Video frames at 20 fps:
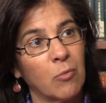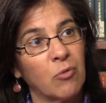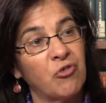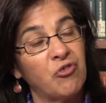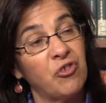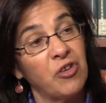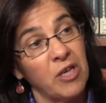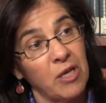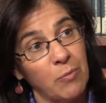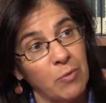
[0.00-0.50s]

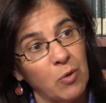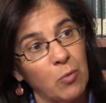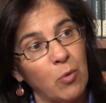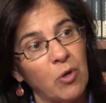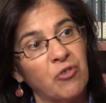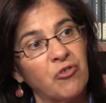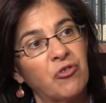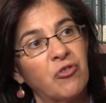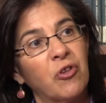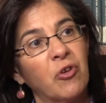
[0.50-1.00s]
regime in
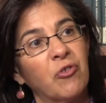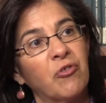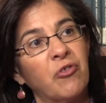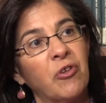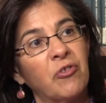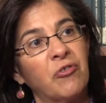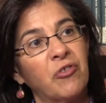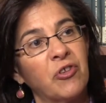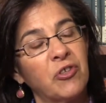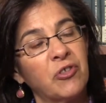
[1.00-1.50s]
which there's
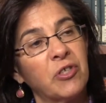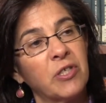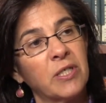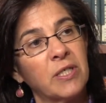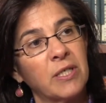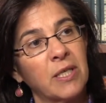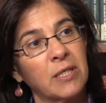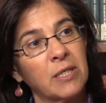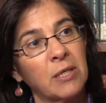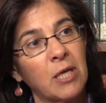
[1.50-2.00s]

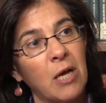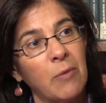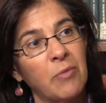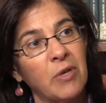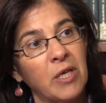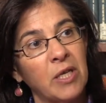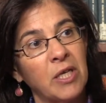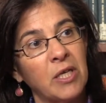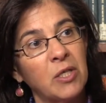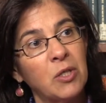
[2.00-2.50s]
assistance that's
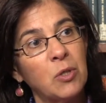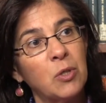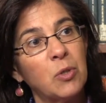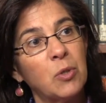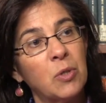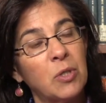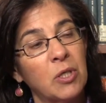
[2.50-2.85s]
coming into